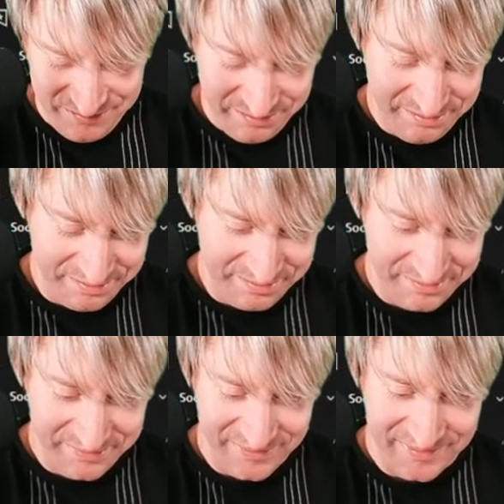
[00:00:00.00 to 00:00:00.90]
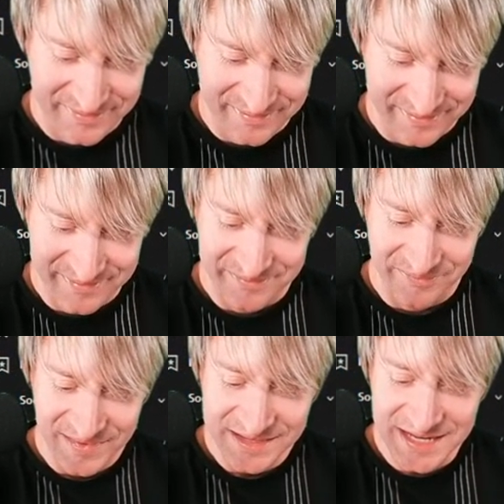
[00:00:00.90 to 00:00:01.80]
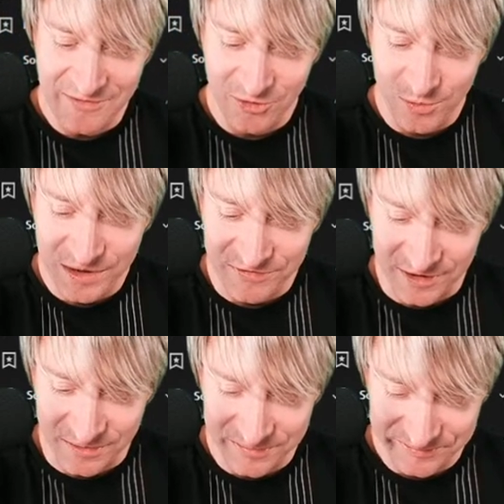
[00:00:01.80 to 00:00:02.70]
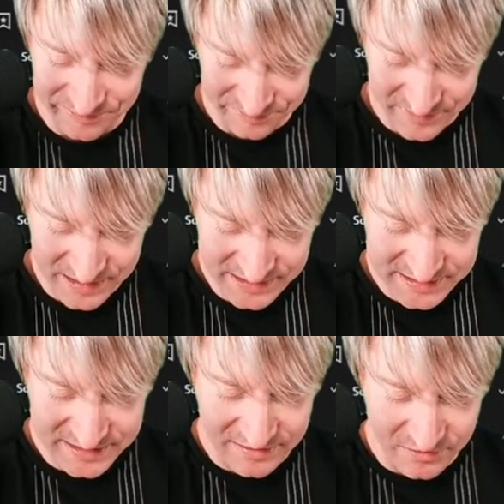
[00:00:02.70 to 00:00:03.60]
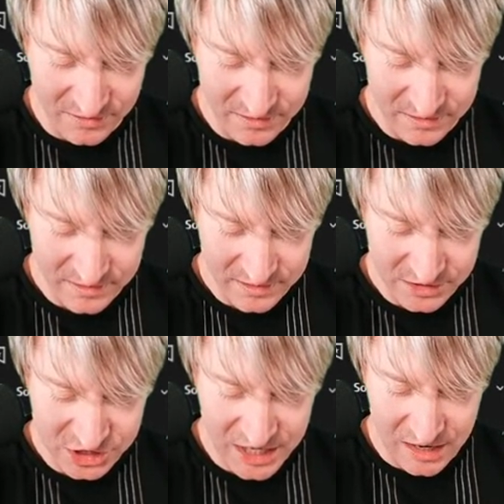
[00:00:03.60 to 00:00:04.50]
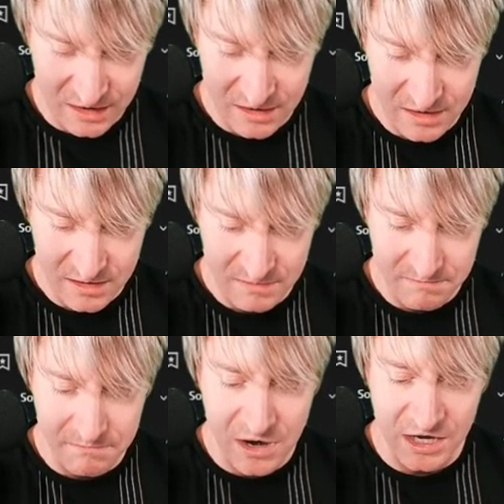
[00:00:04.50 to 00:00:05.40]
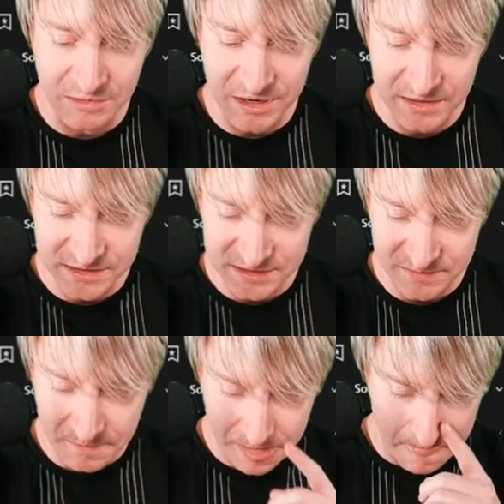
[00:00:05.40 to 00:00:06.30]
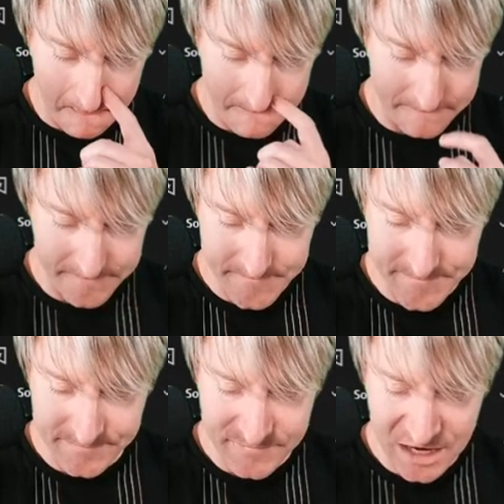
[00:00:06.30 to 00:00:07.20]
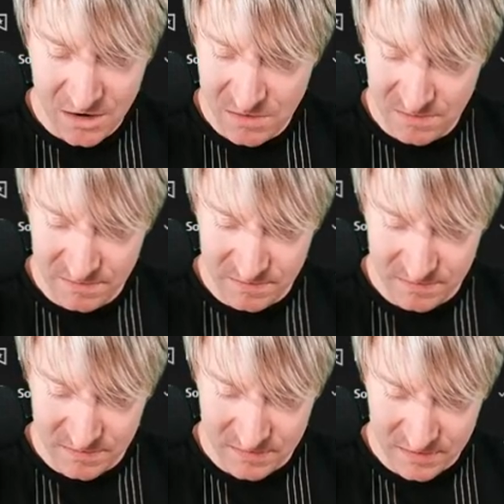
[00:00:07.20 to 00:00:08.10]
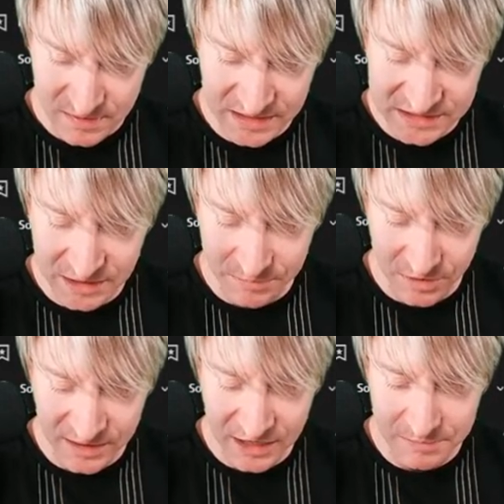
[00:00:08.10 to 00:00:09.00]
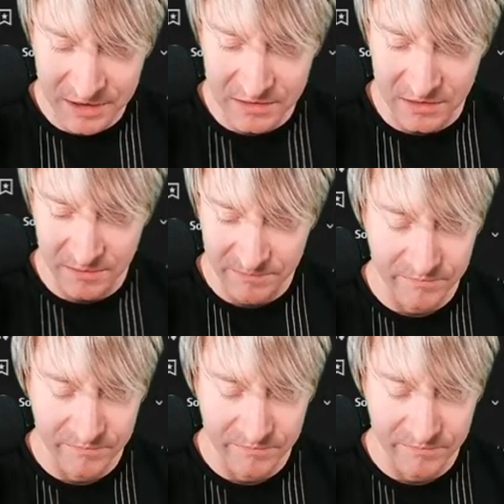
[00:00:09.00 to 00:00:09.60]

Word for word: Hmm. Time for a refill. Devil Chair Monument. No, that's not pulling it up either.